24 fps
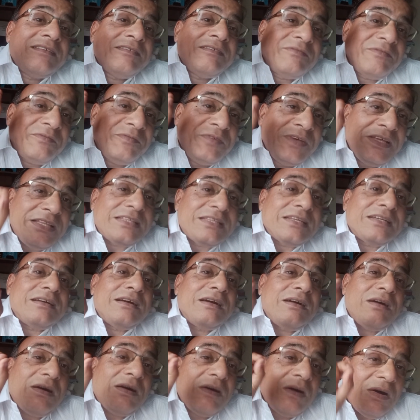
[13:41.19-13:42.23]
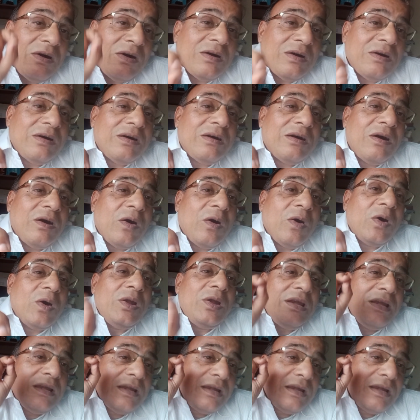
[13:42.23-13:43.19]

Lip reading: with all